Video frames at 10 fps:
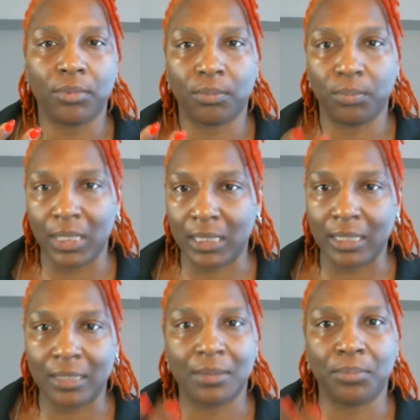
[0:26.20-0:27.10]

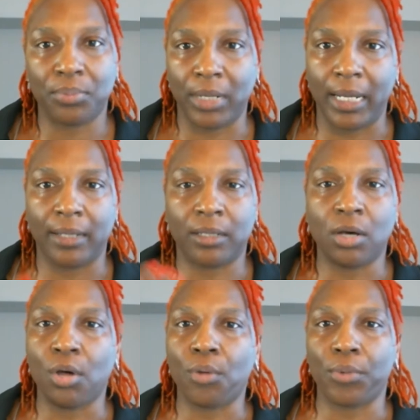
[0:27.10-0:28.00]
business brand
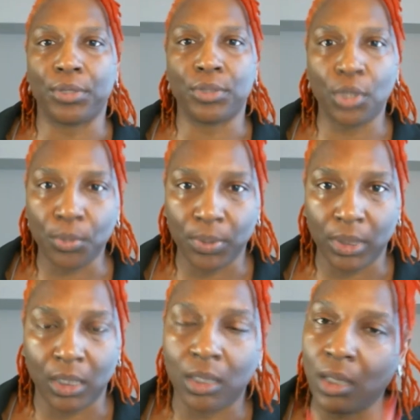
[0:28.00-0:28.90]
called
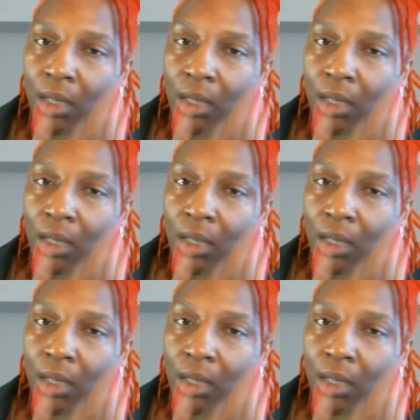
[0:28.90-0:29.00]
Welltopia.